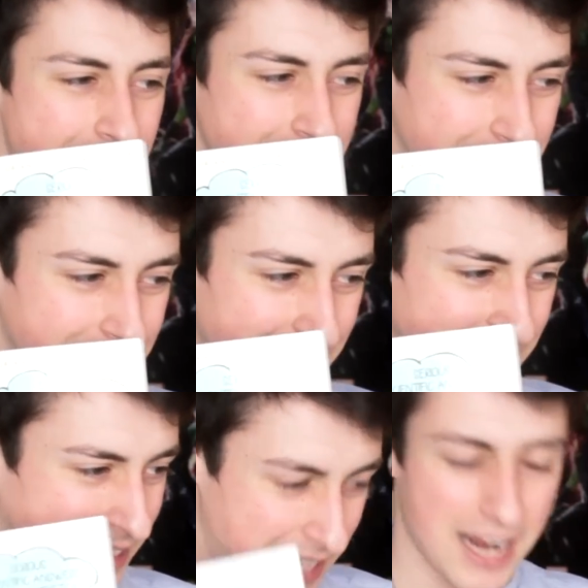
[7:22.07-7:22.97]
is
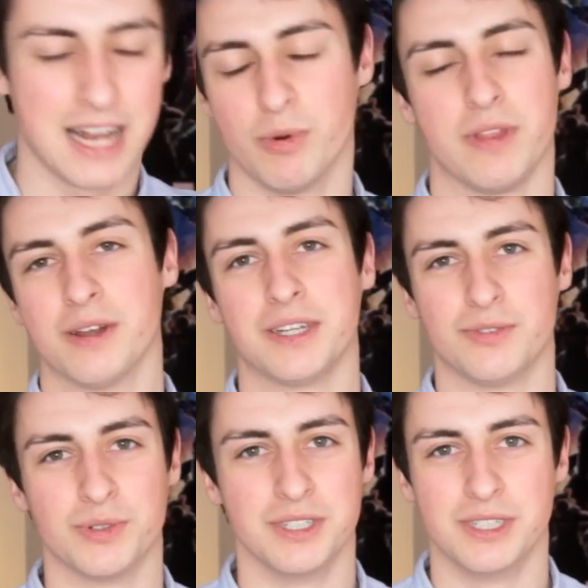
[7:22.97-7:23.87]
exactly what they're looking
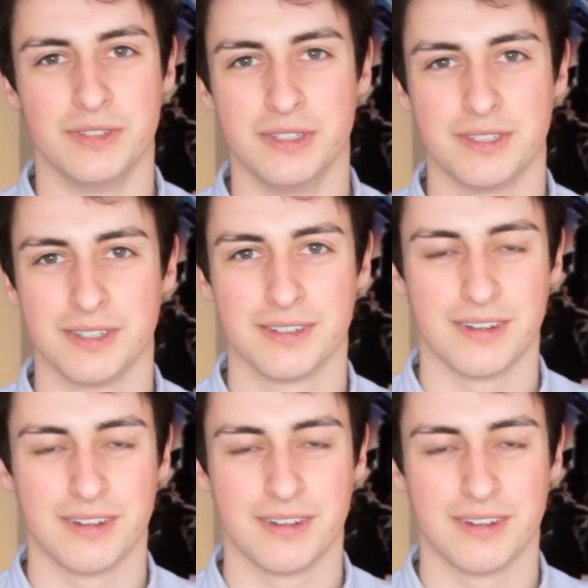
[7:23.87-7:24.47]
for in interviews.